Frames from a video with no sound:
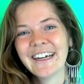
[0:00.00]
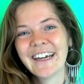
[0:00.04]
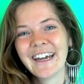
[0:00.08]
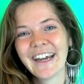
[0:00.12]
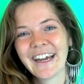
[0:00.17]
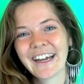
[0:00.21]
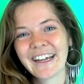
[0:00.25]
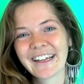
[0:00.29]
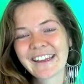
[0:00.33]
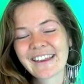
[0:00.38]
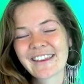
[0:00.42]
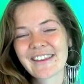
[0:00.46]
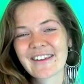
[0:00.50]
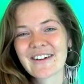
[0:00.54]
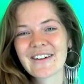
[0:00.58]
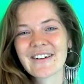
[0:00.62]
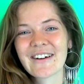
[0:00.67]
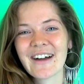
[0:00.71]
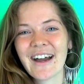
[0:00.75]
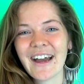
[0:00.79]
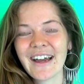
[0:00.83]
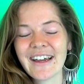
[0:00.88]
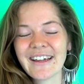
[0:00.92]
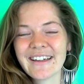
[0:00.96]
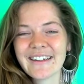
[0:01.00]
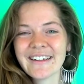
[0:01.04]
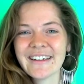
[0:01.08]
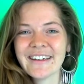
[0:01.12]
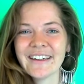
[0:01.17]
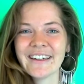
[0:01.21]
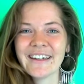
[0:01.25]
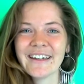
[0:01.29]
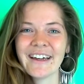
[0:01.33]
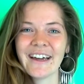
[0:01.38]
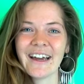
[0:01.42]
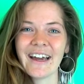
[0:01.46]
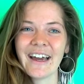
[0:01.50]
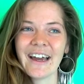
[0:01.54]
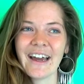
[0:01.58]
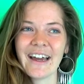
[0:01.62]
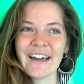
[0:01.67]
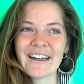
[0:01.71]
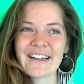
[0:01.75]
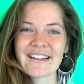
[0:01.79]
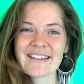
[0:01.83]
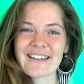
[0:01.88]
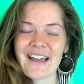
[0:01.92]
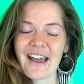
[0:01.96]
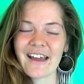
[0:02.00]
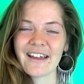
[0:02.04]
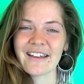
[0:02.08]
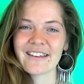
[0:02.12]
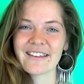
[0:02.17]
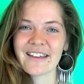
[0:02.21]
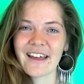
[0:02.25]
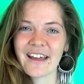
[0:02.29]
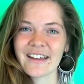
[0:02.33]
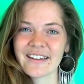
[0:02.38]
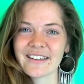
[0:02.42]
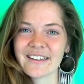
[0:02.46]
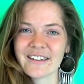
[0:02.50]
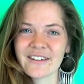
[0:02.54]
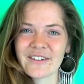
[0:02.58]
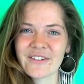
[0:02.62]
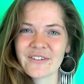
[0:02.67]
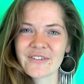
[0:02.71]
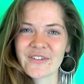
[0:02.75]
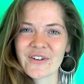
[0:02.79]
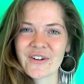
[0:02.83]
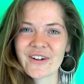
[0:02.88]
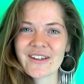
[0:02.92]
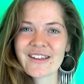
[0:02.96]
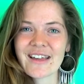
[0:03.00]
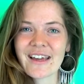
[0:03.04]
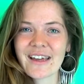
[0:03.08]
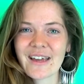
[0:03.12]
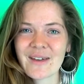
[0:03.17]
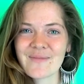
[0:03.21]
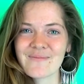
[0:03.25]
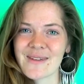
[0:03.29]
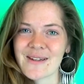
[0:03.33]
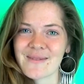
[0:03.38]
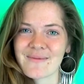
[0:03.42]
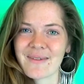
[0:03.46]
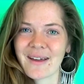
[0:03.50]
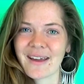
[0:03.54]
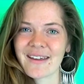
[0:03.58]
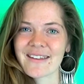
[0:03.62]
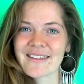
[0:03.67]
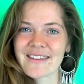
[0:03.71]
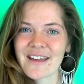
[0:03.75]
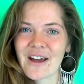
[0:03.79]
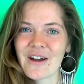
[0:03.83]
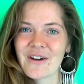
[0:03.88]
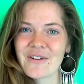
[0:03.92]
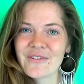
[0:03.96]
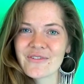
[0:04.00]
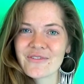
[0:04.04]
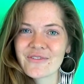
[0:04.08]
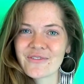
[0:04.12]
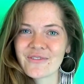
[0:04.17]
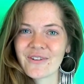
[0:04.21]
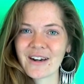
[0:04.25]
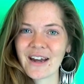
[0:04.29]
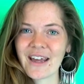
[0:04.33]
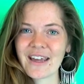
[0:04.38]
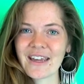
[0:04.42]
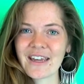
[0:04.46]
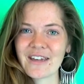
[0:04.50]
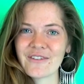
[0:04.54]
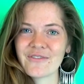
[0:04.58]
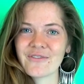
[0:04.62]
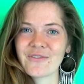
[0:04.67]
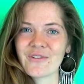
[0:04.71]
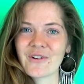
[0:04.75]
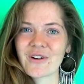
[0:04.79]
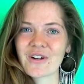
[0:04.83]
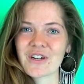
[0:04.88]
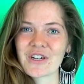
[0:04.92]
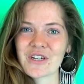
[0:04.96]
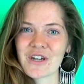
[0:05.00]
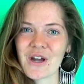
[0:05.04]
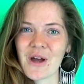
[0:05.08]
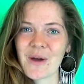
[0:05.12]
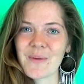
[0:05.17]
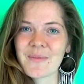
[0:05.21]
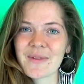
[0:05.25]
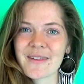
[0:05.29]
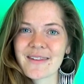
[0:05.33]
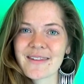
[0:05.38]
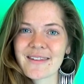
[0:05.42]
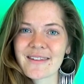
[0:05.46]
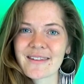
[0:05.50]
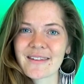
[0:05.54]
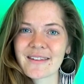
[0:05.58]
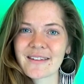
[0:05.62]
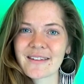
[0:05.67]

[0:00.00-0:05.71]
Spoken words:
And so I decided that, of course, I can be myself when I give workshops.